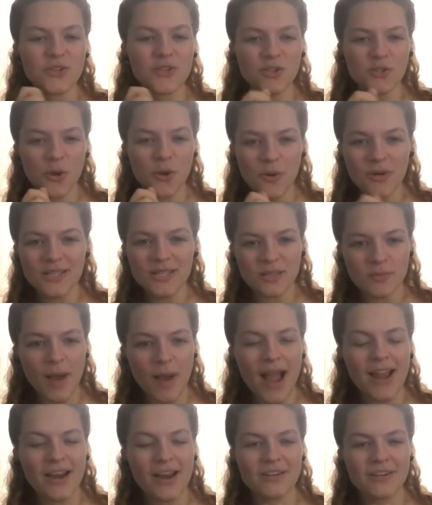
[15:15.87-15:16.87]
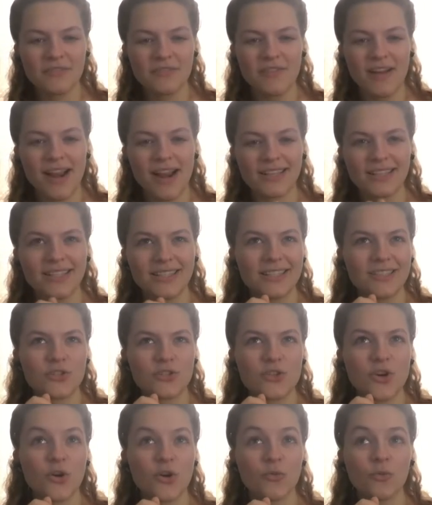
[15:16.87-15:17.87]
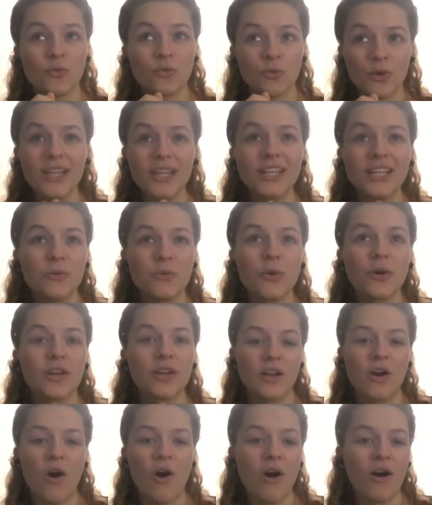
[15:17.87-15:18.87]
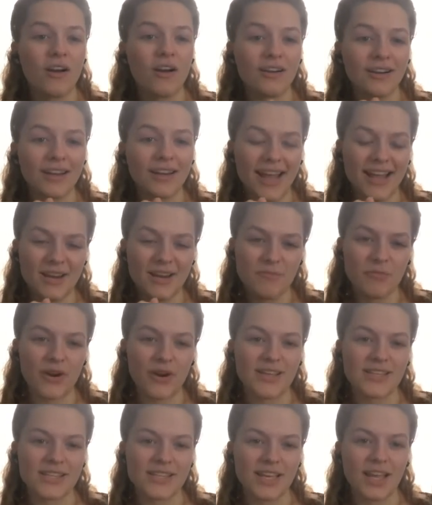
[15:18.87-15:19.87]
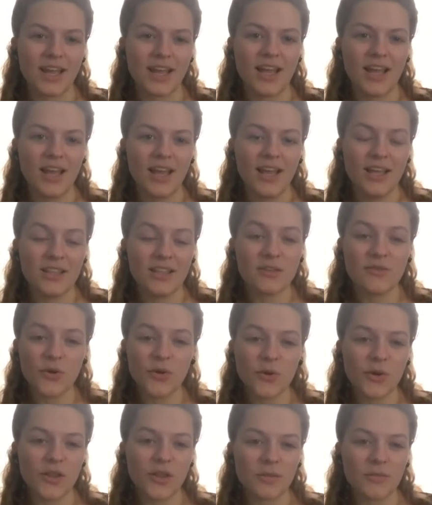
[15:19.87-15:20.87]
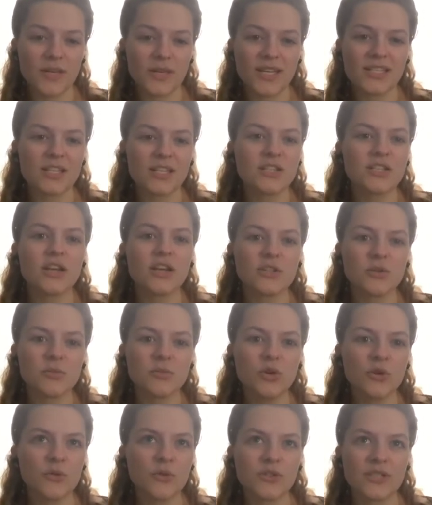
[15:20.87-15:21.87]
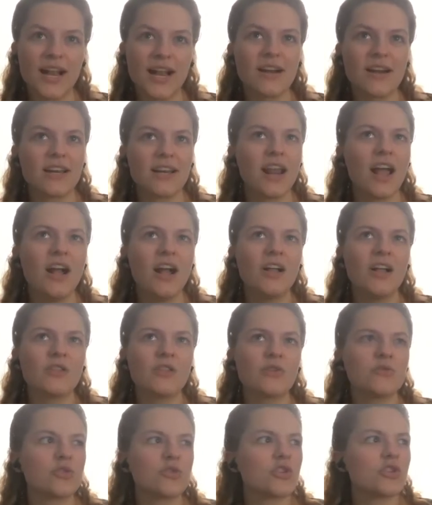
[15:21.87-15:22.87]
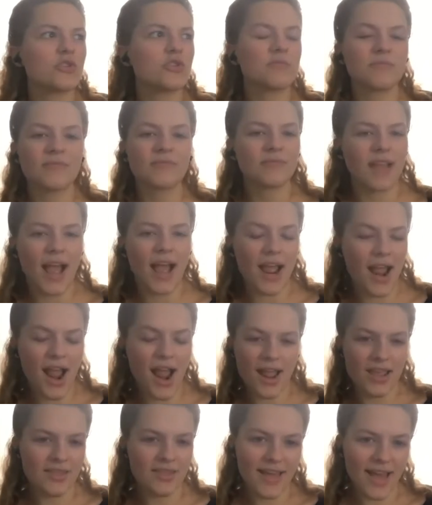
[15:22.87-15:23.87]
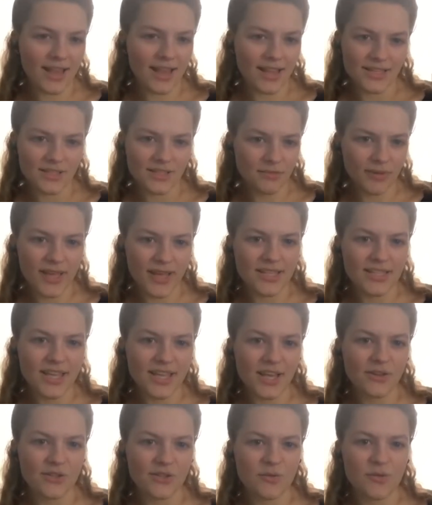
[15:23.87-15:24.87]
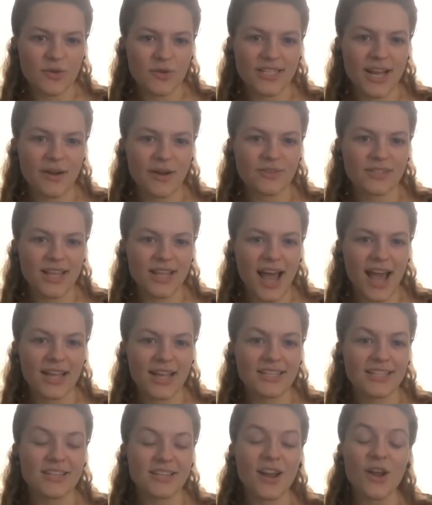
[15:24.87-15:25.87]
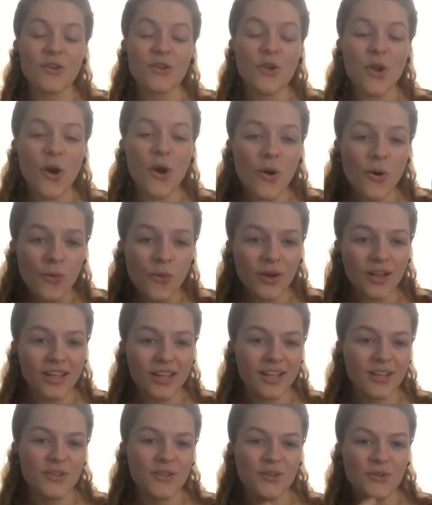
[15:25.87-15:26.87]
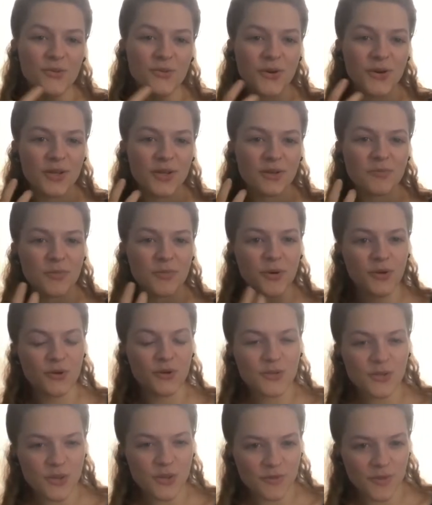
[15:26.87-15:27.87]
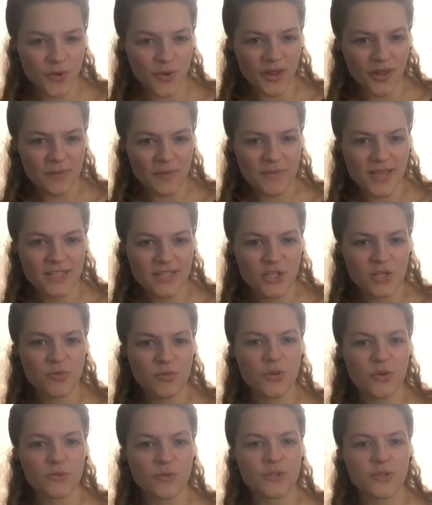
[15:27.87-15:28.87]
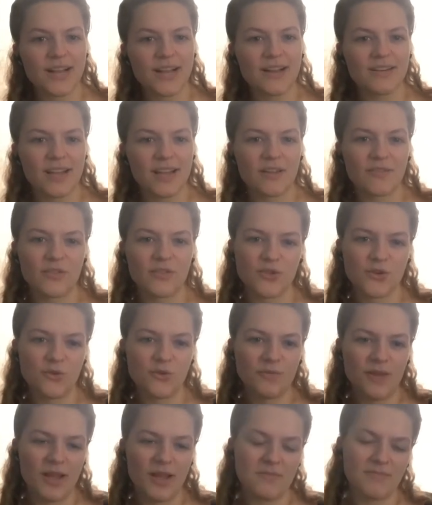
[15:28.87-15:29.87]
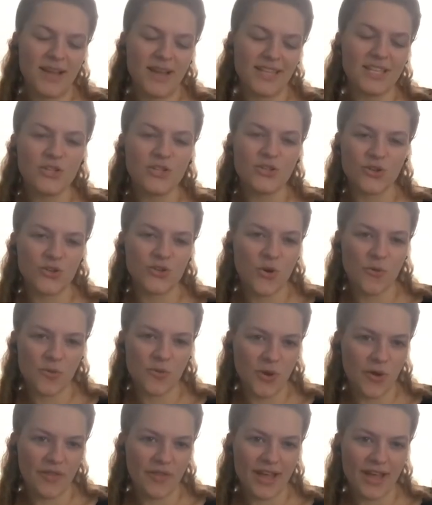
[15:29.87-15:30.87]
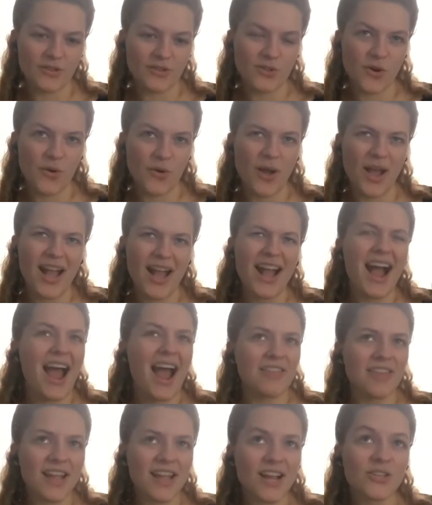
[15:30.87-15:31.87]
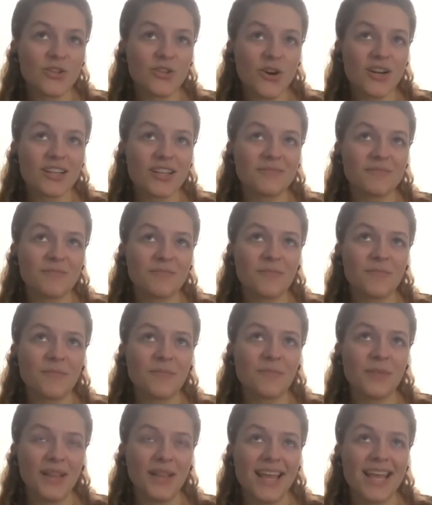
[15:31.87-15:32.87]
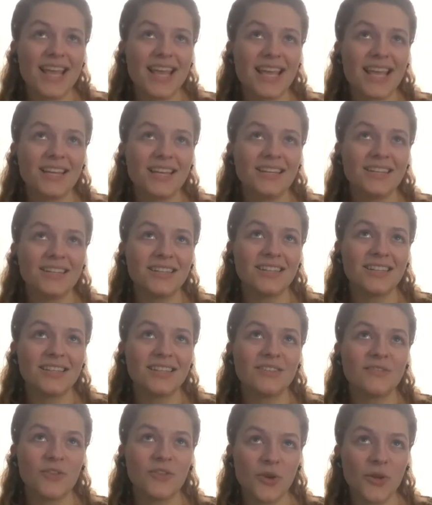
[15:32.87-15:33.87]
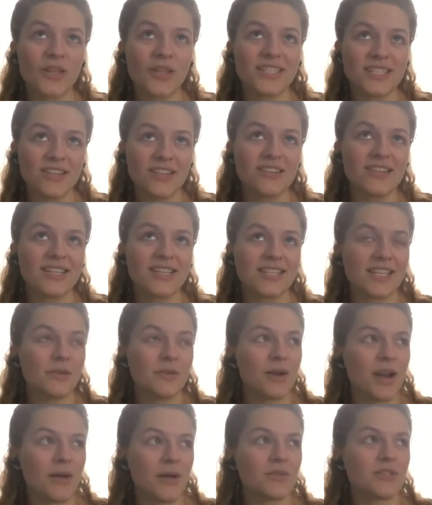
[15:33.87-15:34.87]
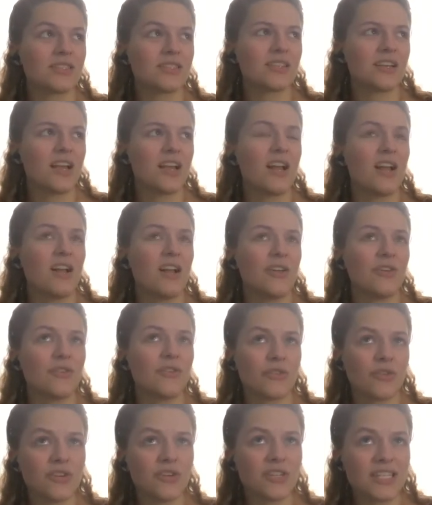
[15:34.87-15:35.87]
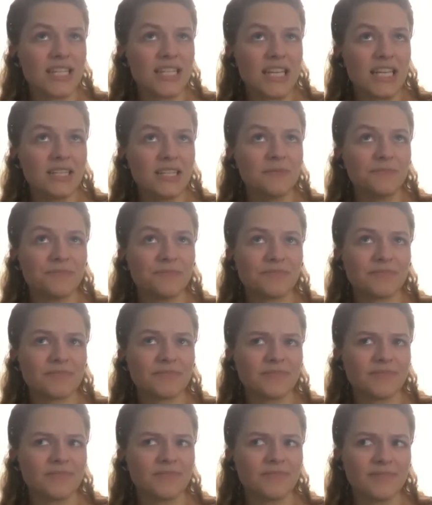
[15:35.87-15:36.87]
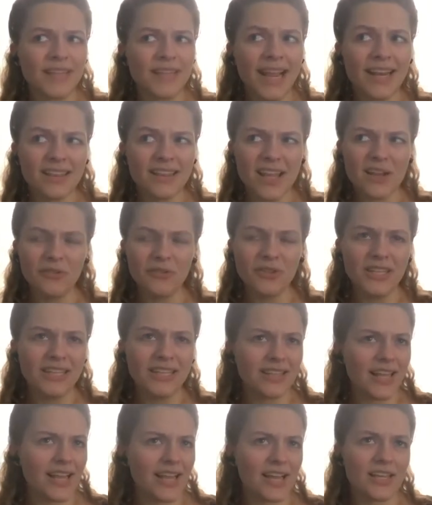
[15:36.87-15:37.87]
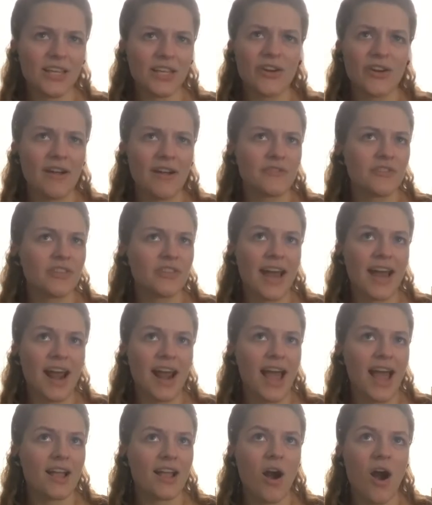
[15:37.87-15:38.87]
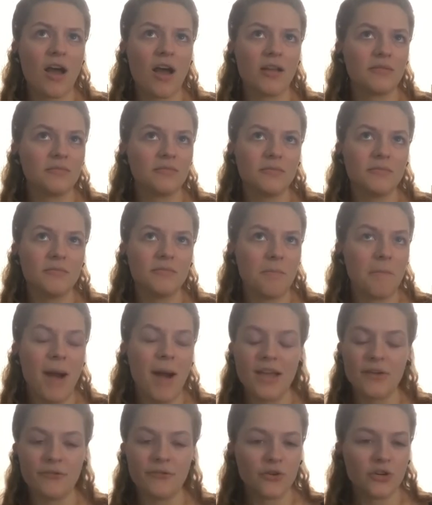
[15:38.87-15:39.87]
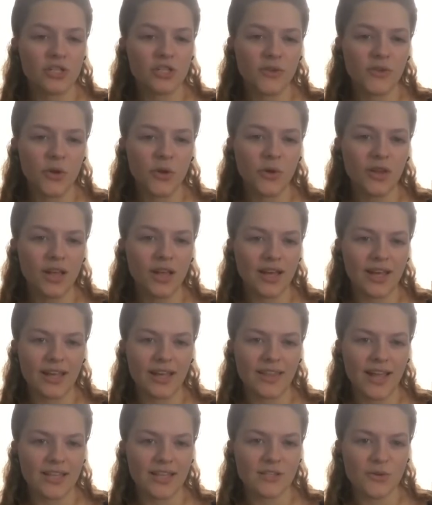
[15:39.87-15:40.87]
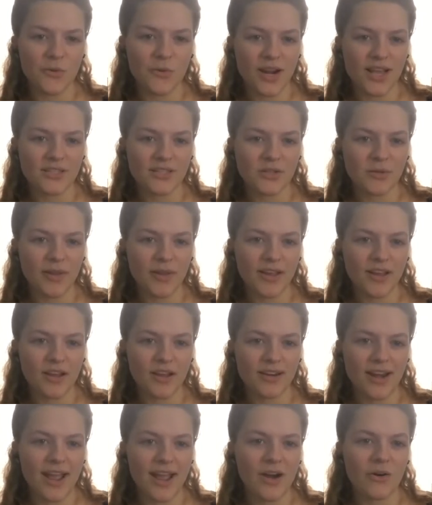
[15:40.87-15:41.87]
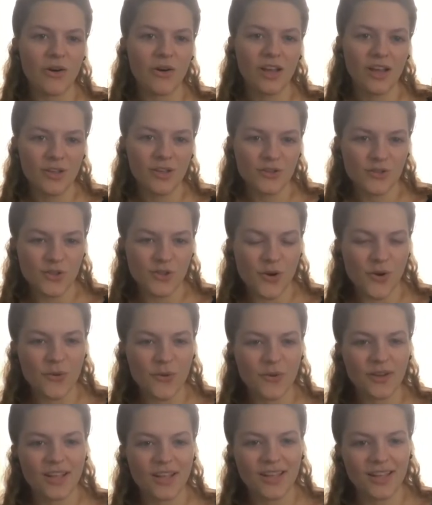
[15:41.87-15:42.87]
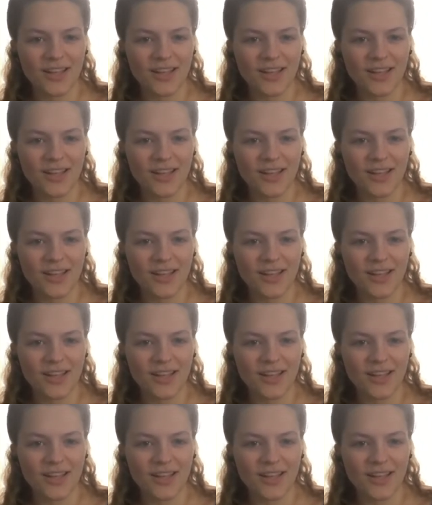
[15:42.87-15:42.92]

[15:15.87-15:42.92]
so inspired to finally start really working hard and embracing the viola, because it's such a beautiful sound. And there were just, in that lesson playing scales, there were sounds that I did not know you could produce on the viola and make such a beautiful sound out of. And my teacher showed me all that. So I think I started playing viola seriously when I was 13. And thankfully, like a year after that, I got my first viola, and that's the one I still play on now. So